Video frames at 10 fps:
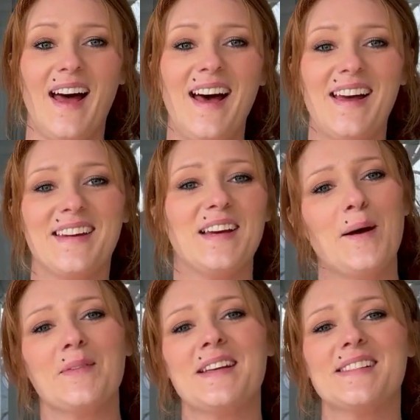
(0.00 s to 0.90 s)
Hi,
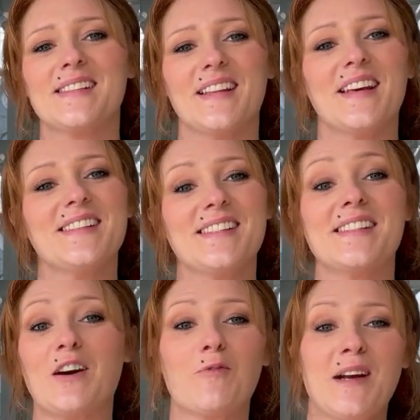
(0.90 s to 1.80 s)
I'm Liz, a
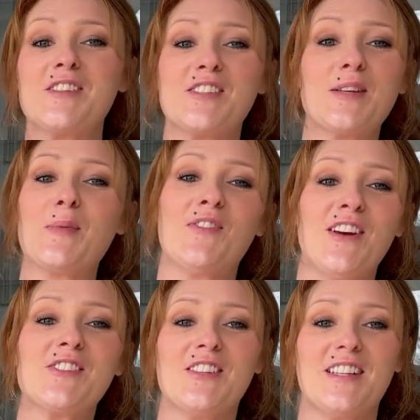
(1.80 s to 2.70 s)
licensed outrageously
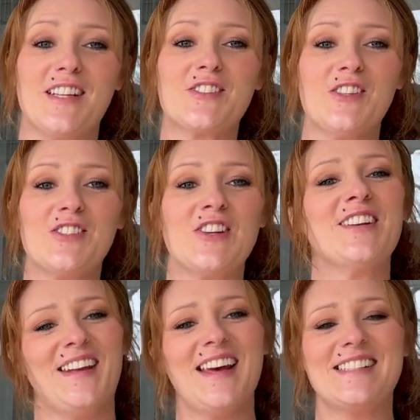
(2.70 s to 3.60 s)
professional
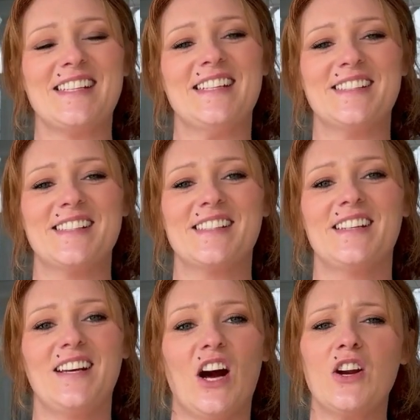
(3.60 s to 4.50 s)
electrician at Dean's.
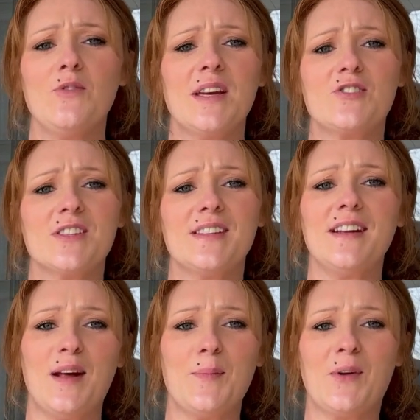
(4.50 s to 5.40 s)
Are you interested
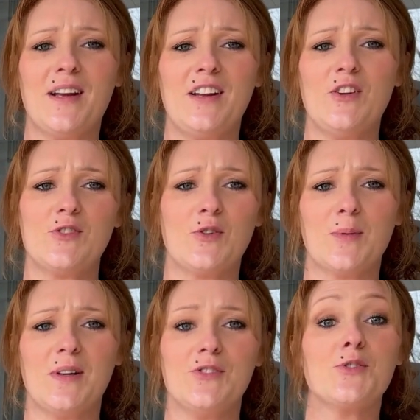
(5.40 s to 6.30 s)
in upgrading your
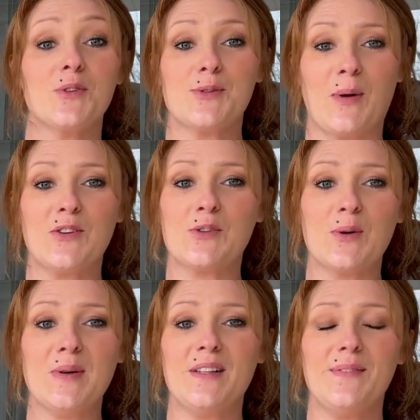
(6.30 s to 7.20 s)
doorbell to a smart
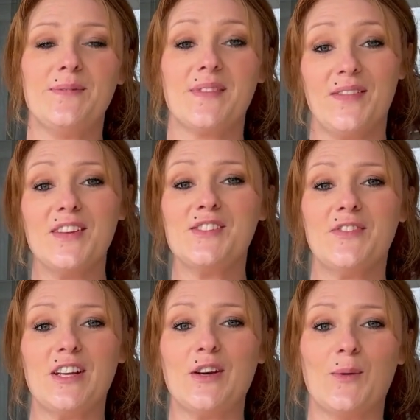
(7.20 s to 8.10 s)
doorbell? In this
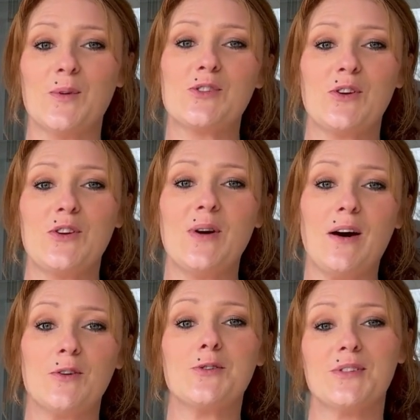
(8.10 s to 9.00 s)
video, we'll show you
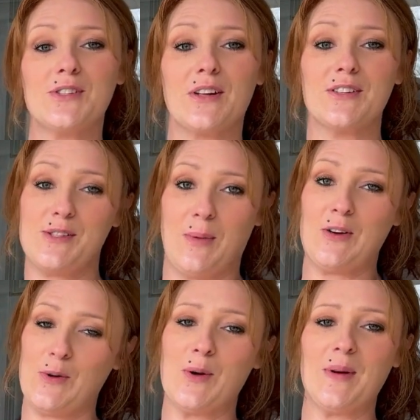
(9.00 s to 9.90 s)
how to install a
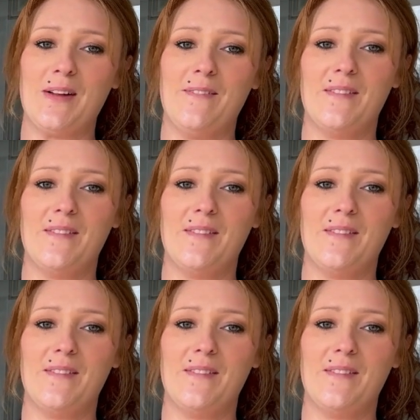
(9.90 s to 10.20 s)
smart doorbell.